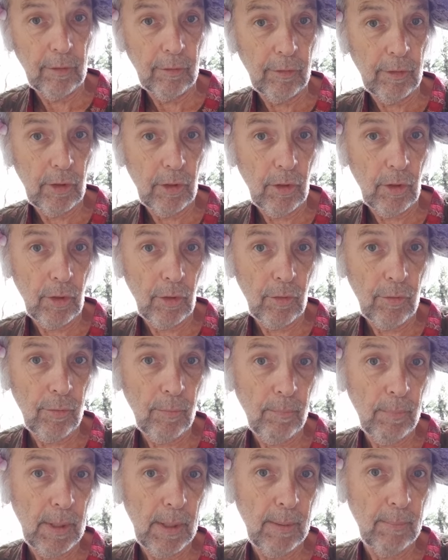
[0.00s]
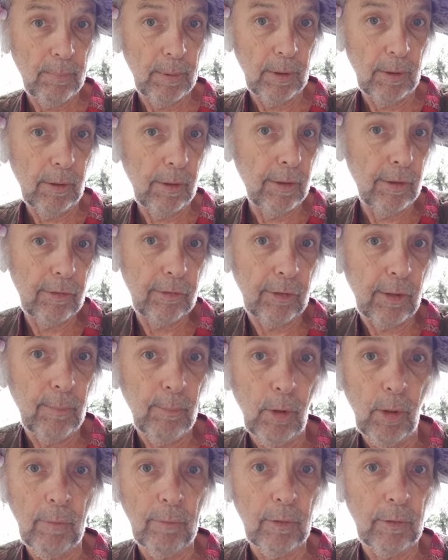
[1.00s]
the Earth people. And he's come
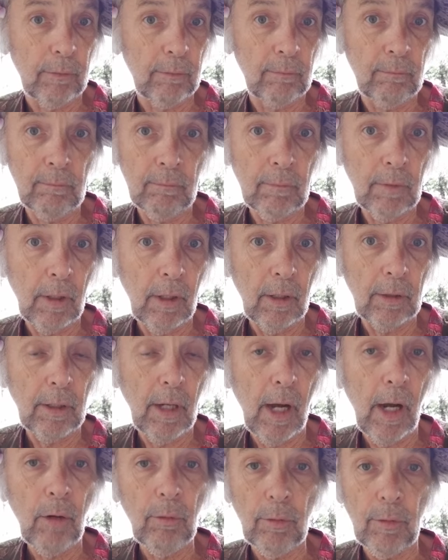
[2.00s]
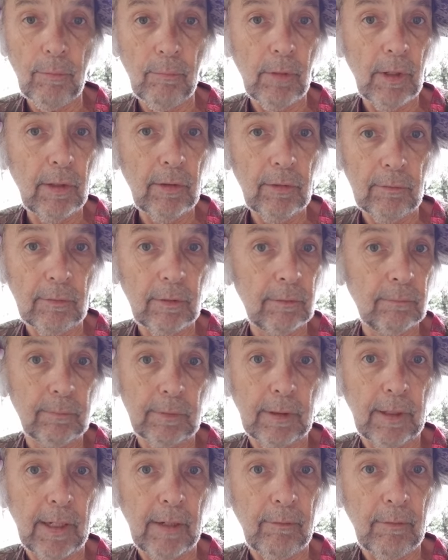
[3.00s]
over and hung out with me, I
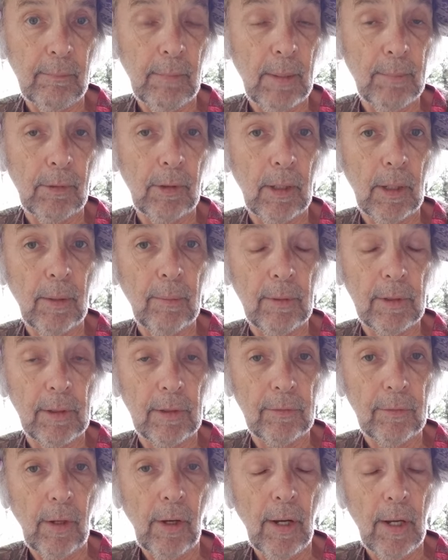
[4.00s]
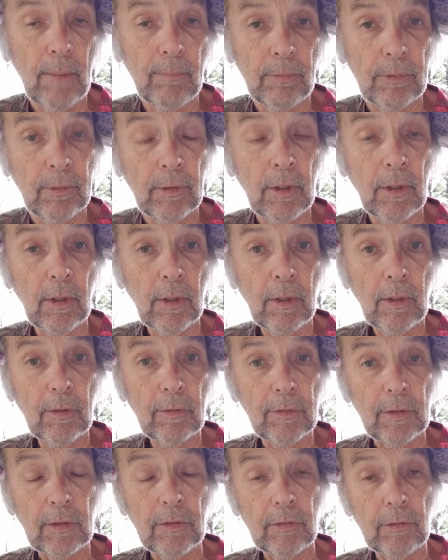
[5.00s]
can't remember how many times,
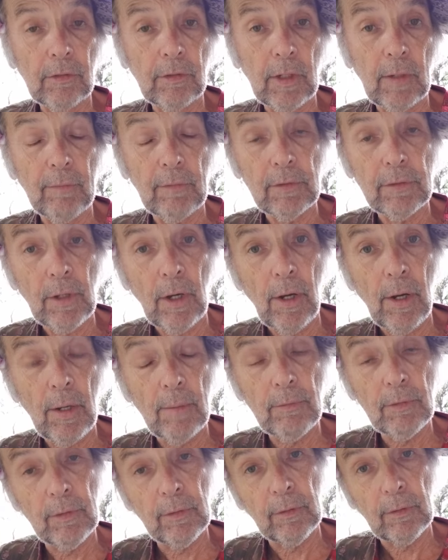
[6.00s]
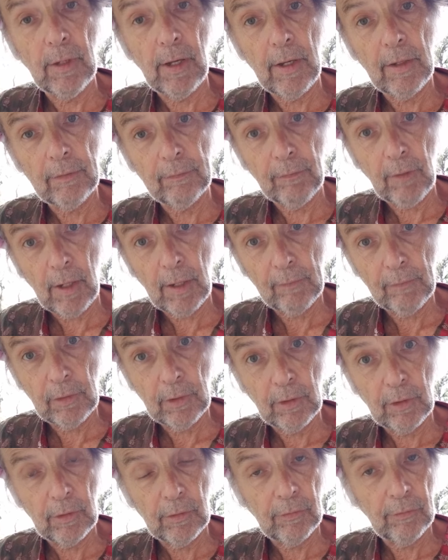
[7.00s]
6 or 7 times in the last 5
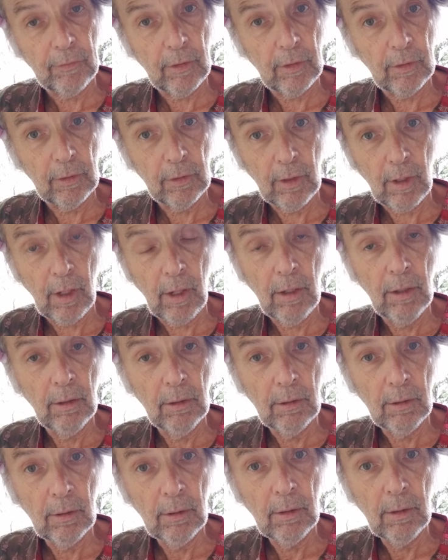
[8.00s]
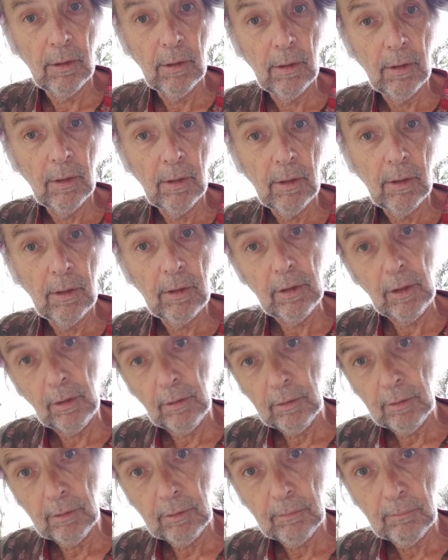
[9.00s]
years, and, you know,
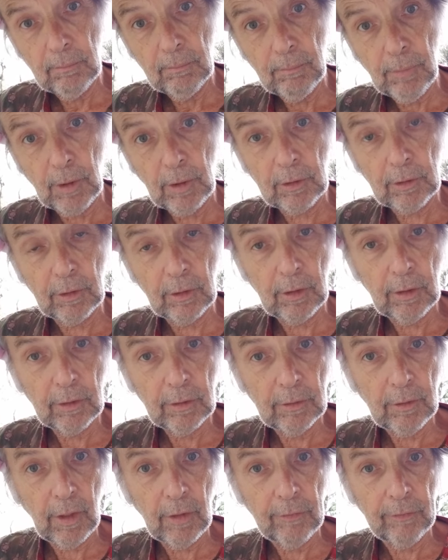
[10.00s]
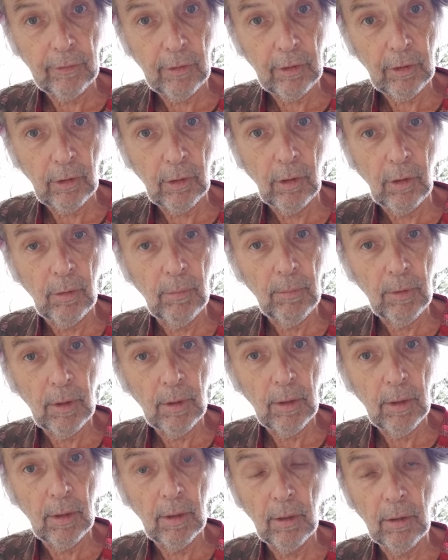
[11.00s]
parked the Tesla at home
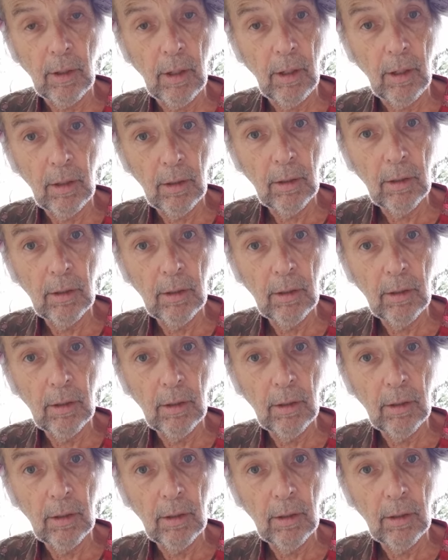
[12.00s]
and